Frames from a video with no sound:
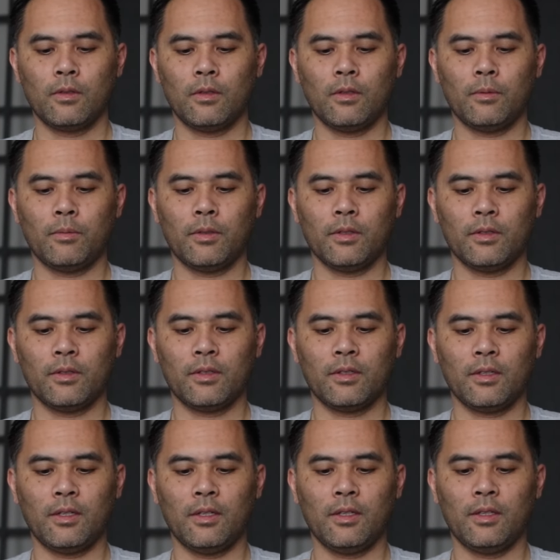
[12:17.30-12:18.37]
Almost.
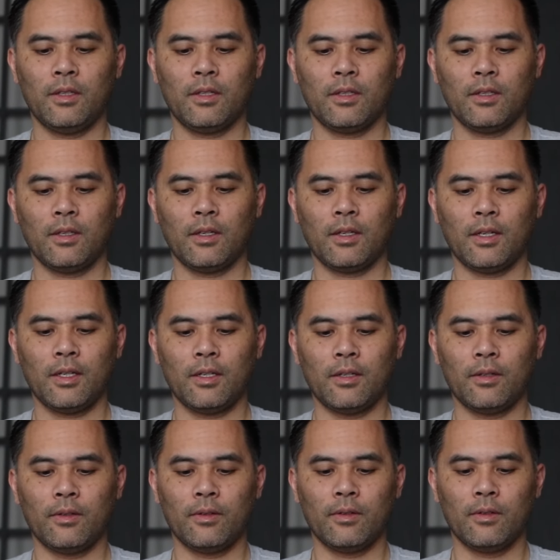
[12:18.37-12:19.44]
I think they kind
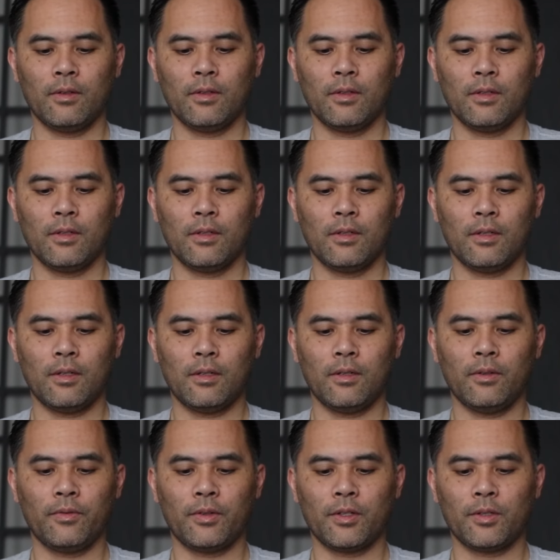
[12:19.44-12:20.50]
of, I don't
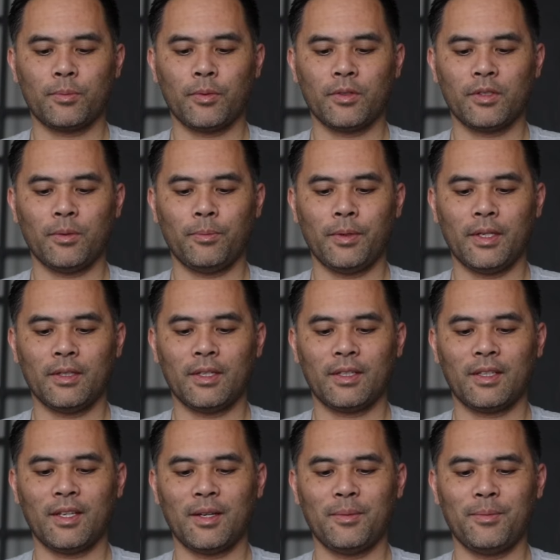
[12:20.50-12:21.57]
know if they're supposed to bend
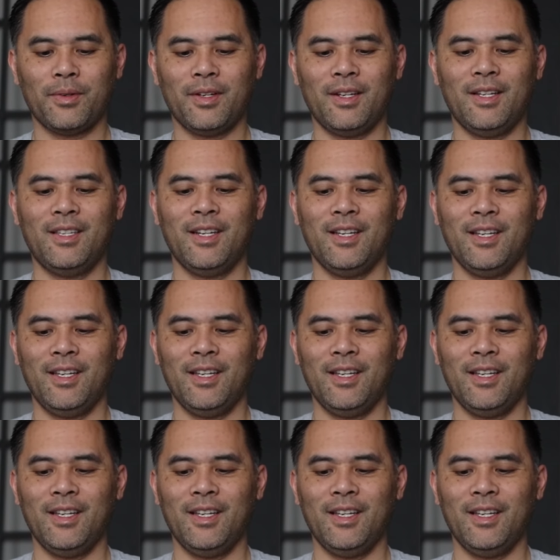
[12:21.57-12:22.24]
like that, but